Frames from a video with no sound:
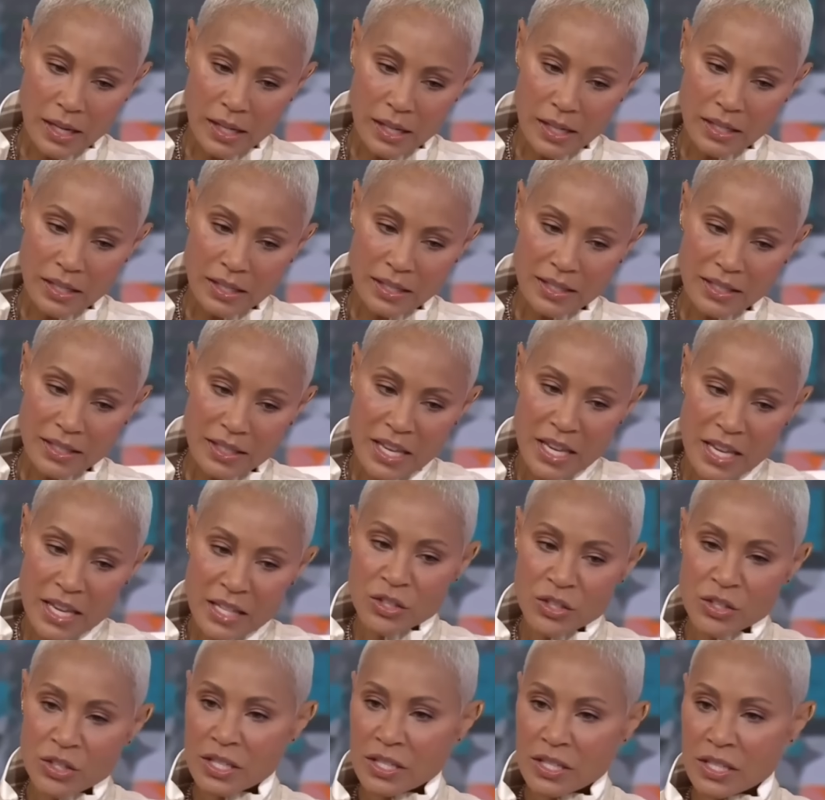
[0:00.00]
living
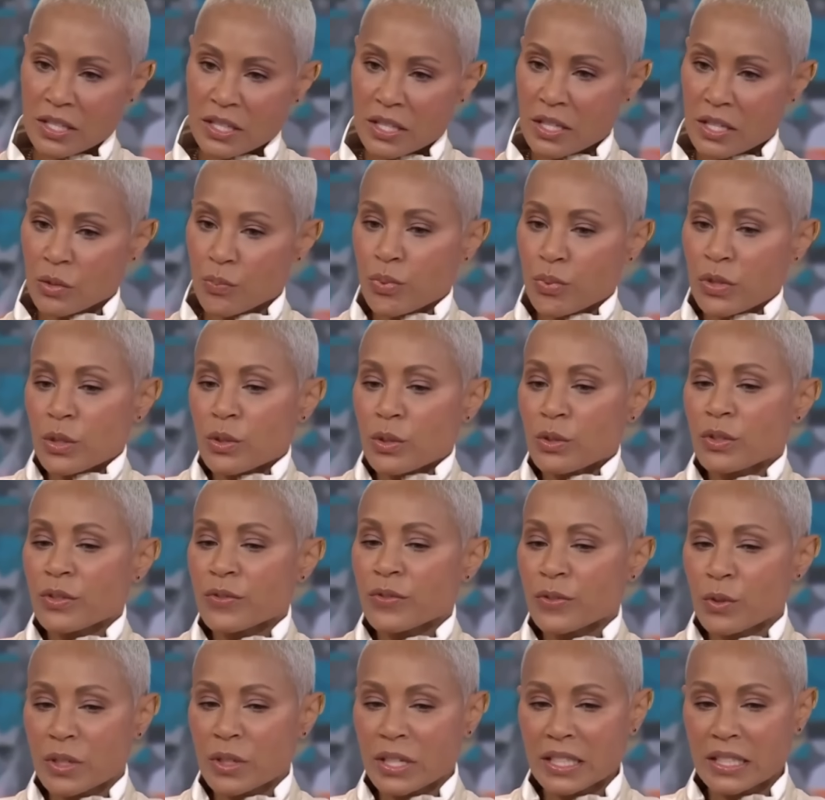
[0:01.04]
together? It's just this
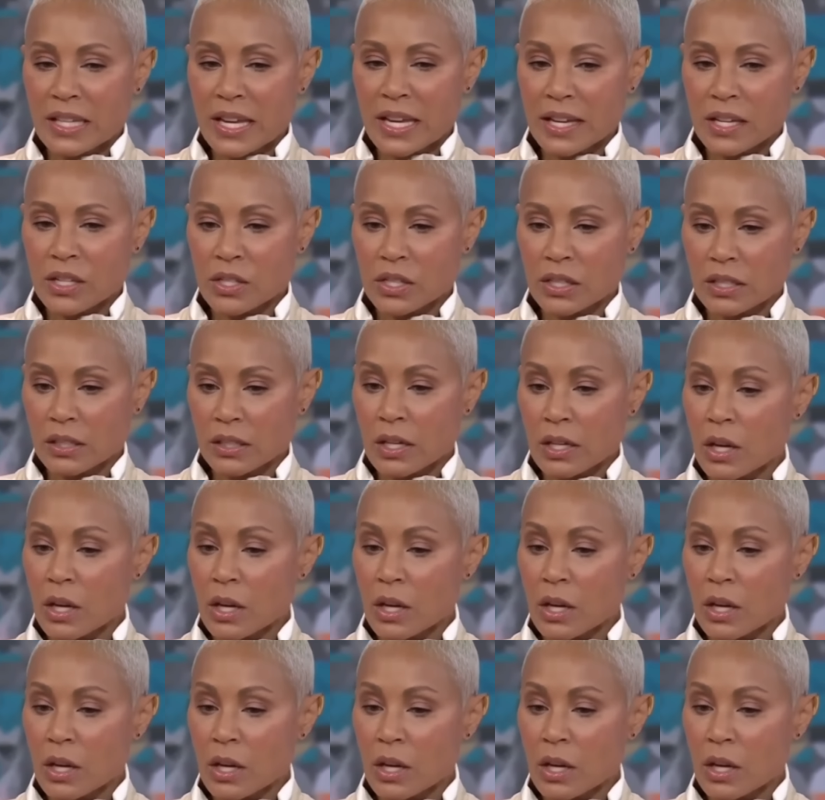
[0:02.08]
beautiful connection